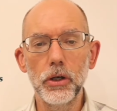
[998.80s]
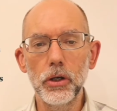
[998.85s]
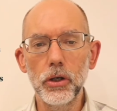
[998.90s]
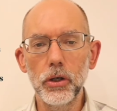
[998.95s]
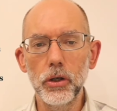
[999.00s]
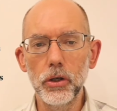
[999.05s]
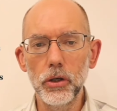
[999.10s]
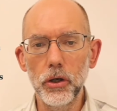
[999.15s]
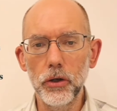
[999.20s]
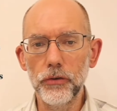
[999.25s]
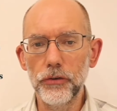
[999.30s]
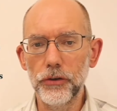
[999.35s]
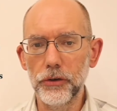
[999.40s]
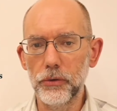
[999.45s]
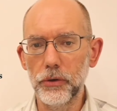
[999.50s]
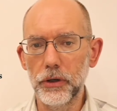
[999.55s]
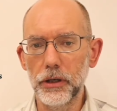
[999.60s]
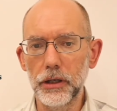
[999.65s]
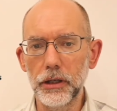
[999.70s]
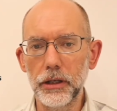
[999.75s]

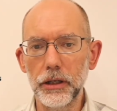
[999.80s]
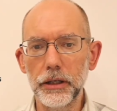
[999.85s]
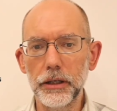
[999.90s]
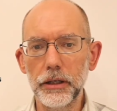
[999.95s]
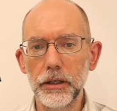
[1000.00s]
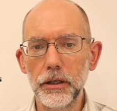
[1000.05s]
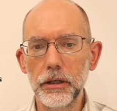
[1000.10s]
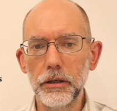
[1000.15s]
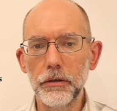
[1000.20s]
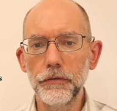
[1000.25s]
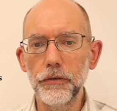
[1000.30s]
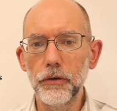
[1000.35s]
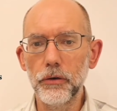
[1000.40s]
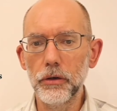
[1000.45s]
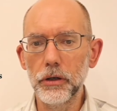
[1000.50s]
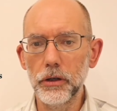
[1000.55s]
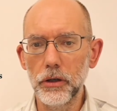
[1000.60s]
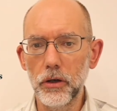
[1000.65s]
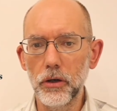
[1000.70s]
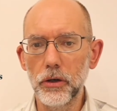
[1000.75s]
Consequently, for a
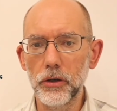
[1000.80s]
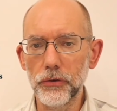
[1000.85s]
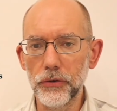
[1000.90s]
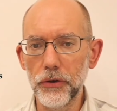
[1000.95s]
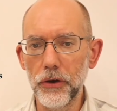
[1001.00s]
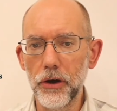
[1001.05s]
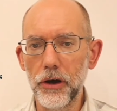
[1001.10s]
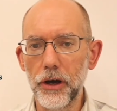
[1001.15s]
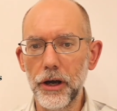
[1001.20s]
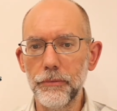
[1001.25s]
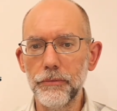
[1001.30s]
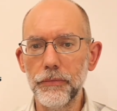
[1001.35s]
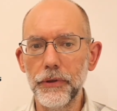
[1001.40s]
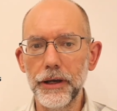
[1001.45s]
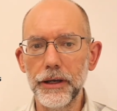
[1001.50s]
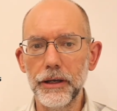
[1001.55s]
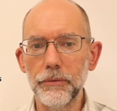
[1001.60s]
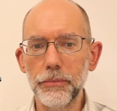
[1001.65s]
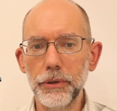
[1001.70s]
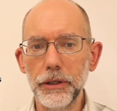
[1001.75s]
long time
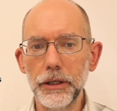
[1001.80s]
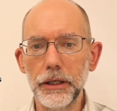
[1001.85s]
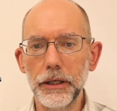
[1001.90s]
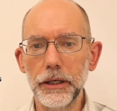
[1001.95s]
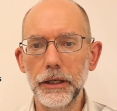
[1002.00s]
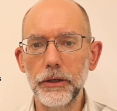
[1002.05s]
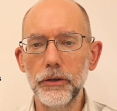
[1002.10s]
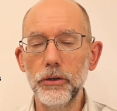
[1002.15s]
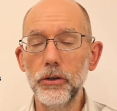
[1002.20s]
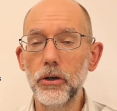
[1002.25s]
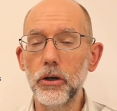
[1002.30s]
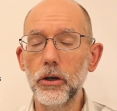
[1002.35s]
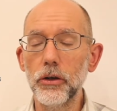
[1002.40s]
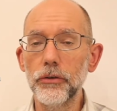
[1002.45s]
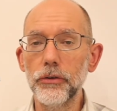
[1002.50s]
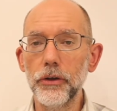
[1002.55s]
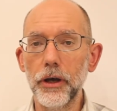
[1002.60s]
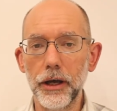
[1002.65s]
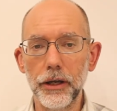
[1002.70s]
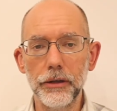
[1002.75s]
they appear not
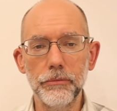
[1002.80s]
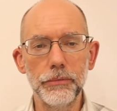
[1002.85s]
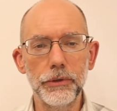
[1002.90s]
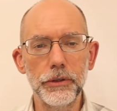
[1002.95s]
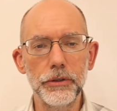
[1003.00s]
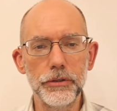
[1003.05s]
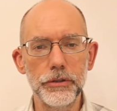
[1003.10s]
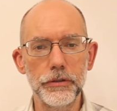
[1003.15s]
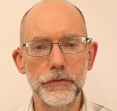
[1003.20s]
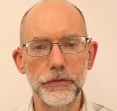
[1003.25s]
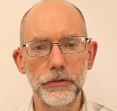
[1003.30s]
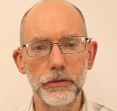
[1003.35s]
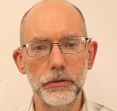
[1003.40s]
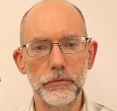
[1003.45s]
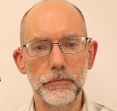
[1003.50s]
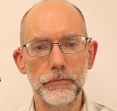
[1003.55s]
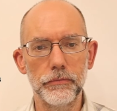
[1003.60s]
unbeautiful.